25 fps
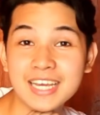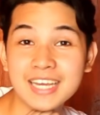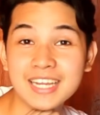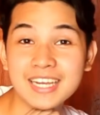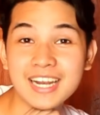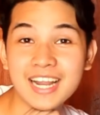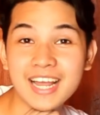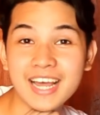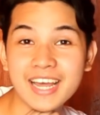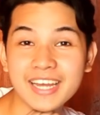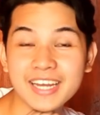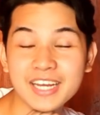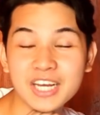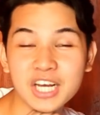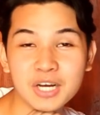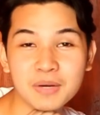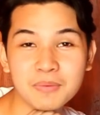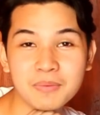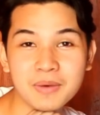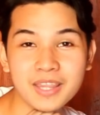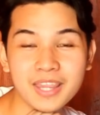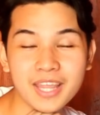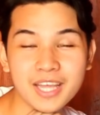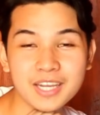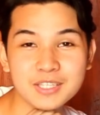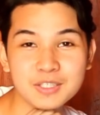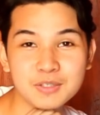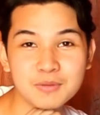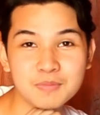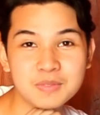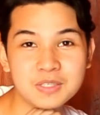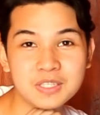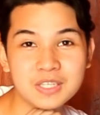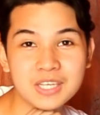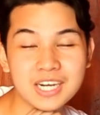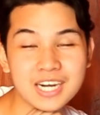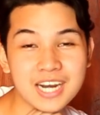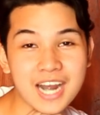like, comment, and
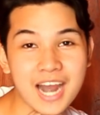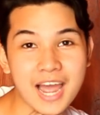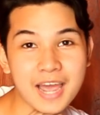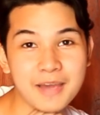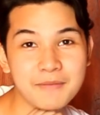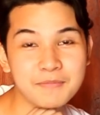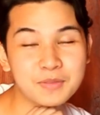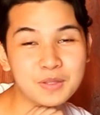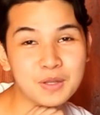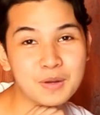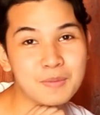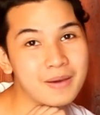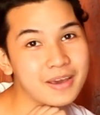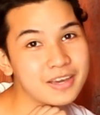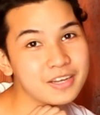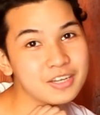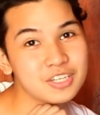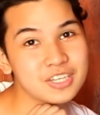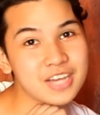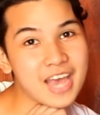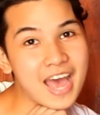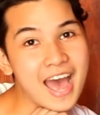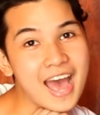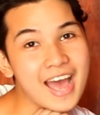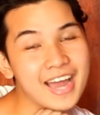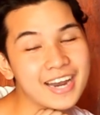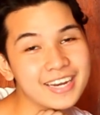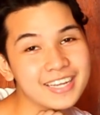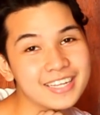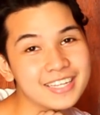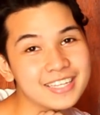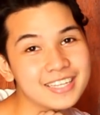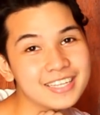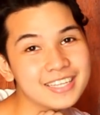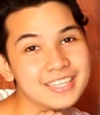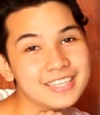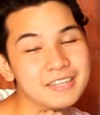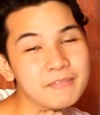subscribe to my
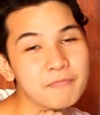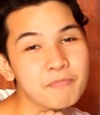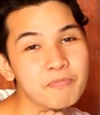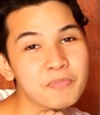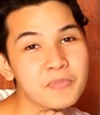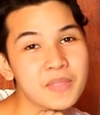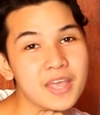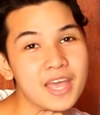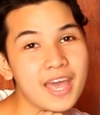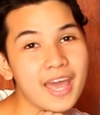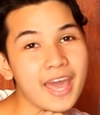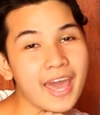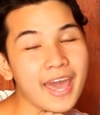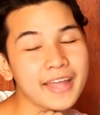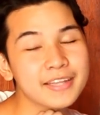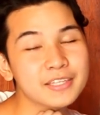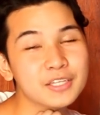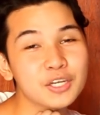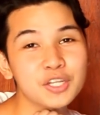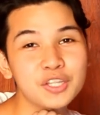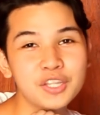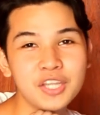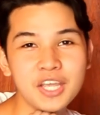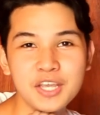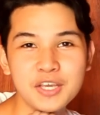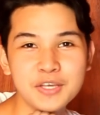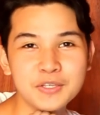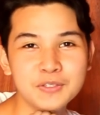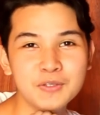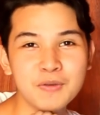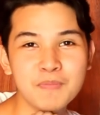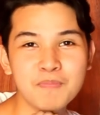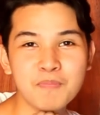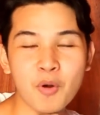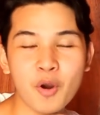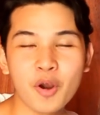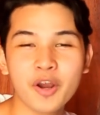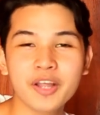channel and continue
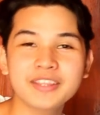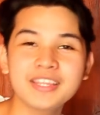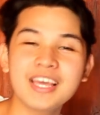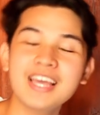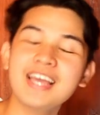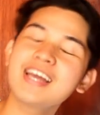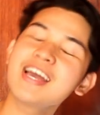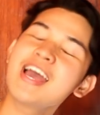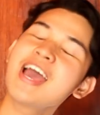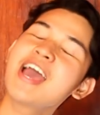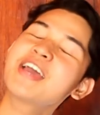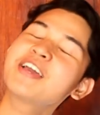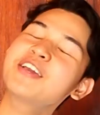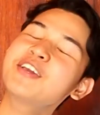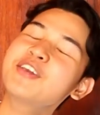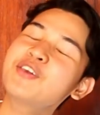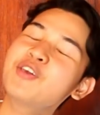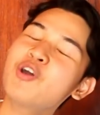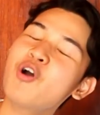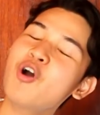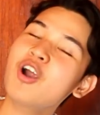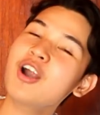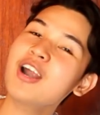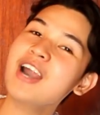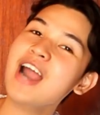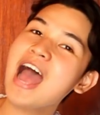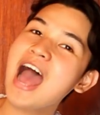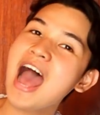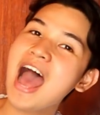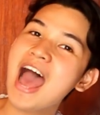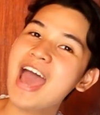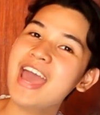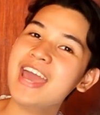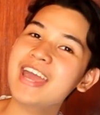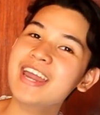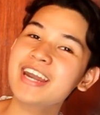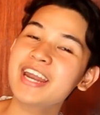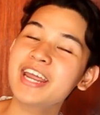supporting Your
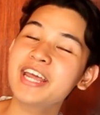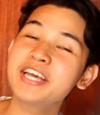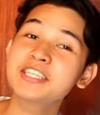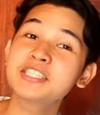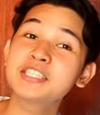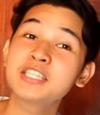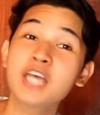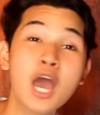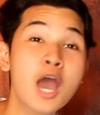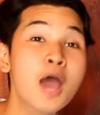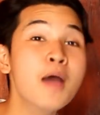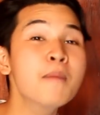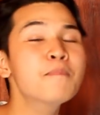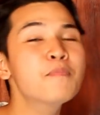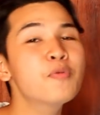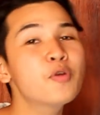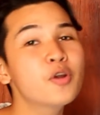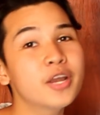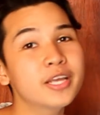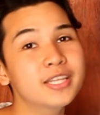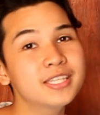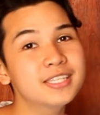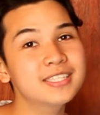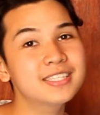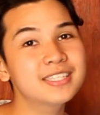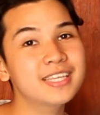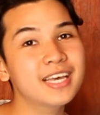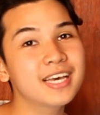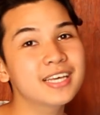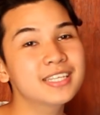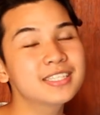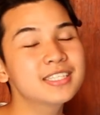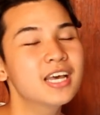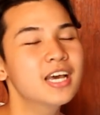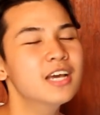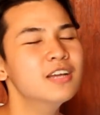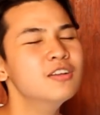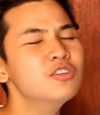Highness
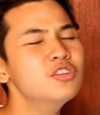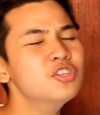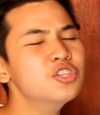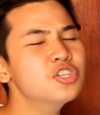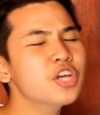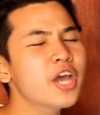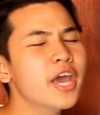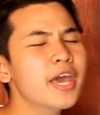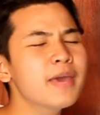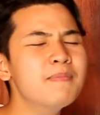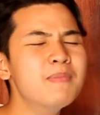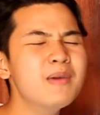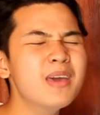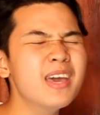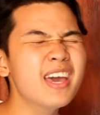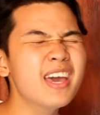Princess JB!